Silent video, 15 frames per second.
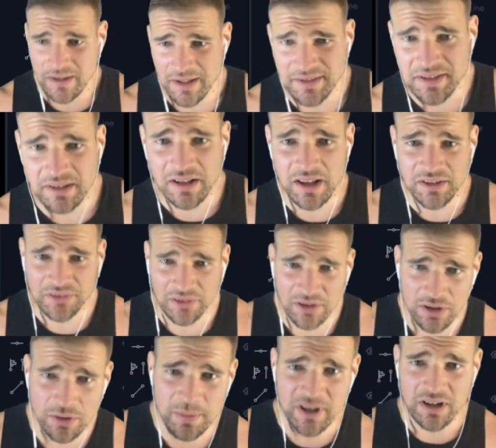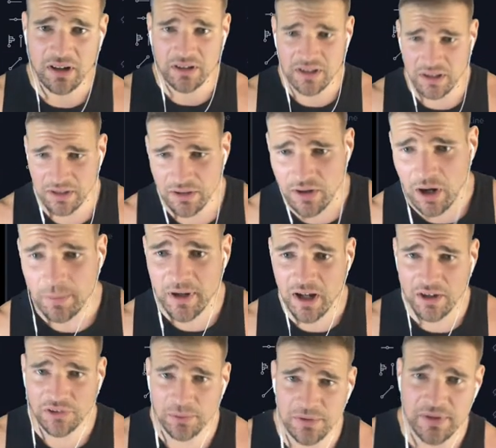It's a little bit unclear. I'll be
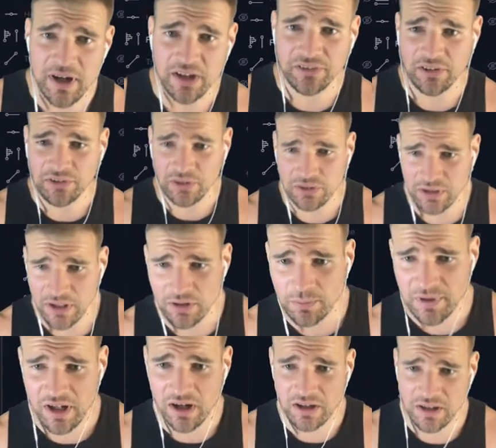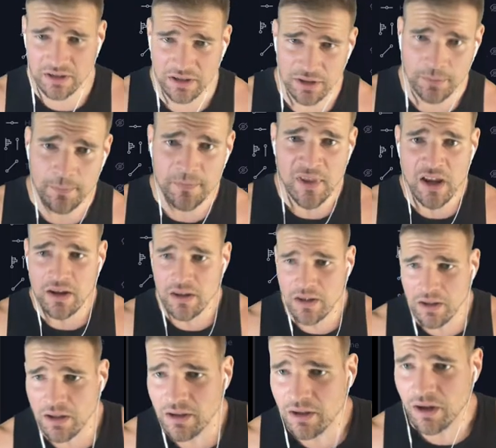honest with you guys. It's a little bit unclear.
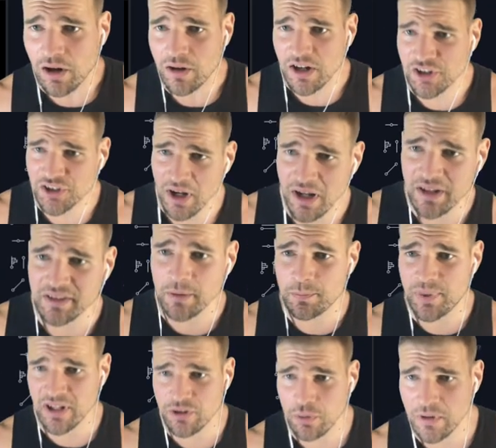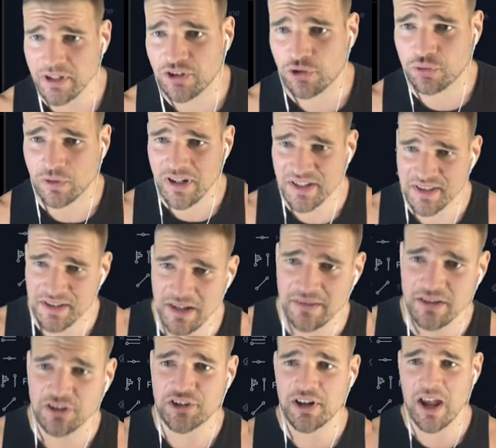All right. Shout out to Bitcoin Chris
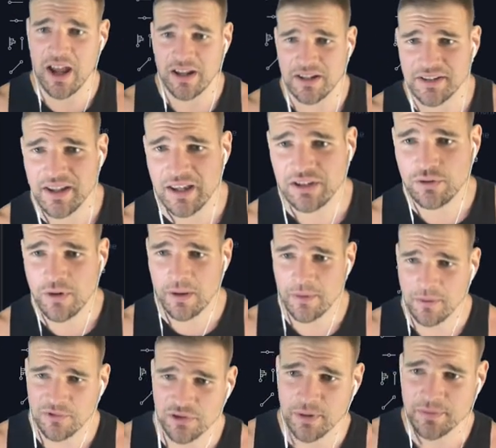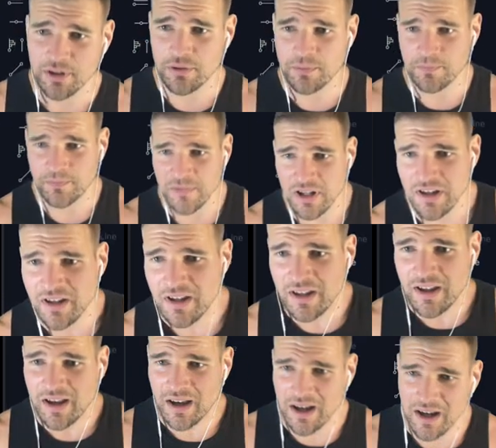in the chat. Is that you, MM Crypto?
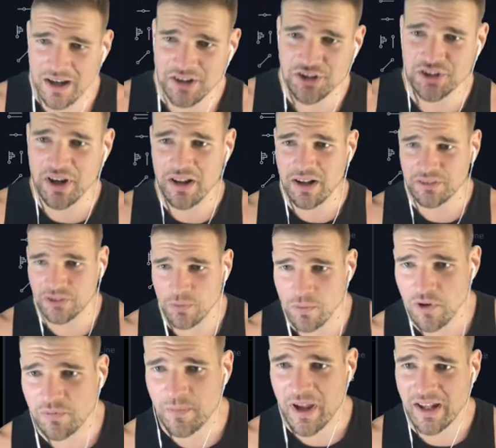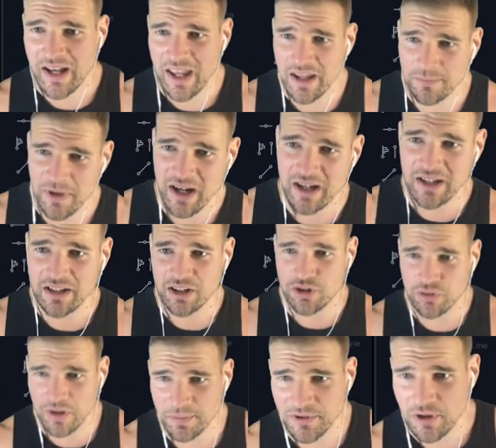Shout out to Wolfman Ate My
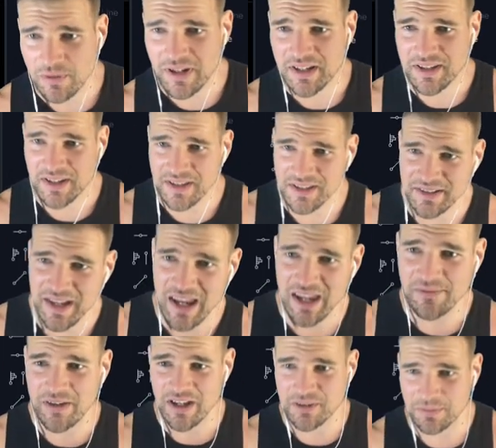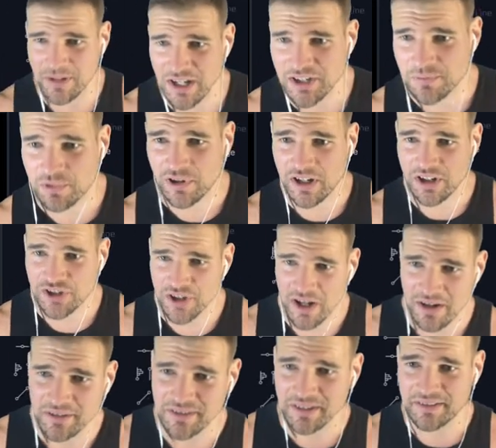Crypto. He says, Dave, exclamation point. And
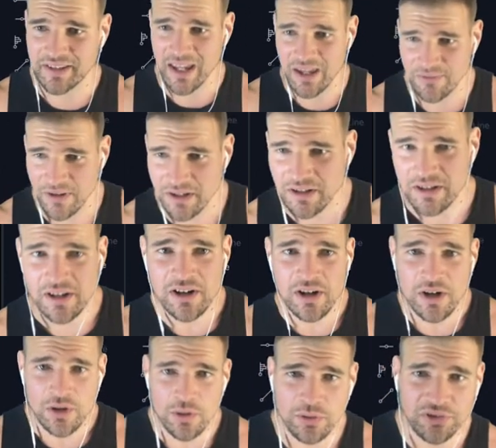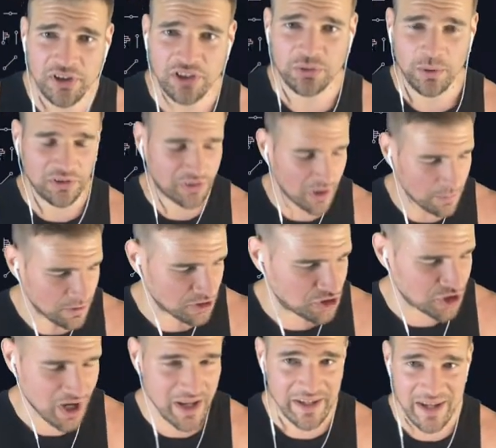shout out to David, who says, what's up,
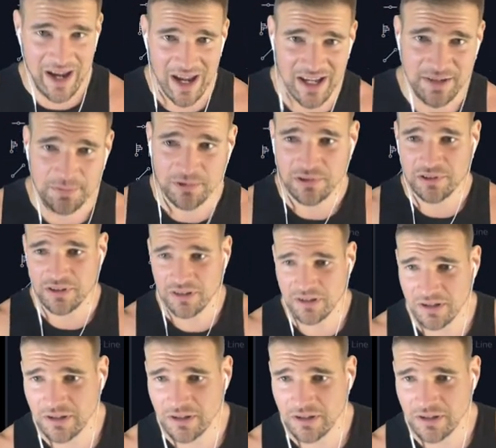Jay Casper?